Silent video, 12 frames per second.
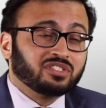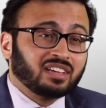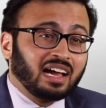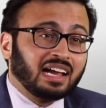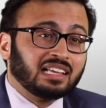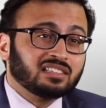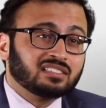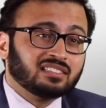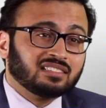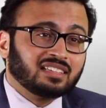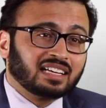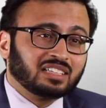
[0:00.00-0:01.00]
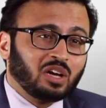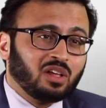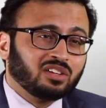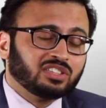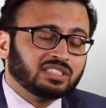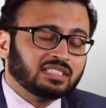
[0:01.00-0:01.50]
of science and
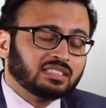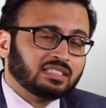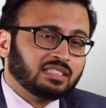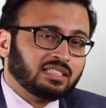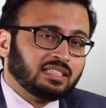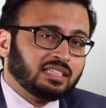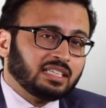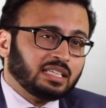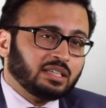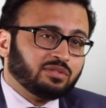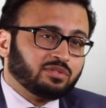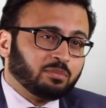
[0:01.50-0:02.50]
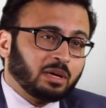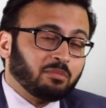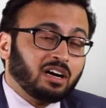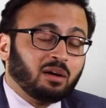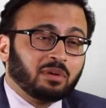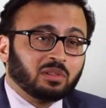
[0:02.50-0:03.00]
technology. And from my
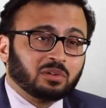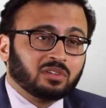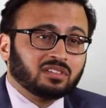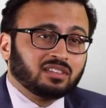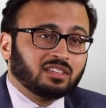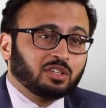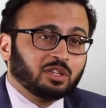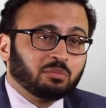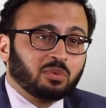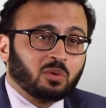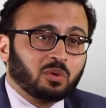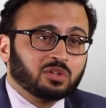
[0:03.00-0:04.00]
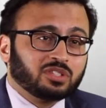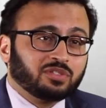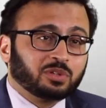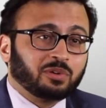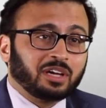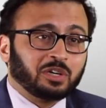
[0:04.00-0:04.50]
mom, I learned, you know, the importance of
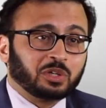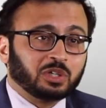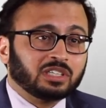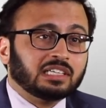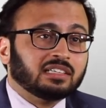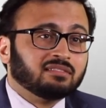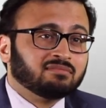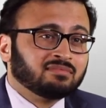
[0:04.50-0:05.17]
the greater good.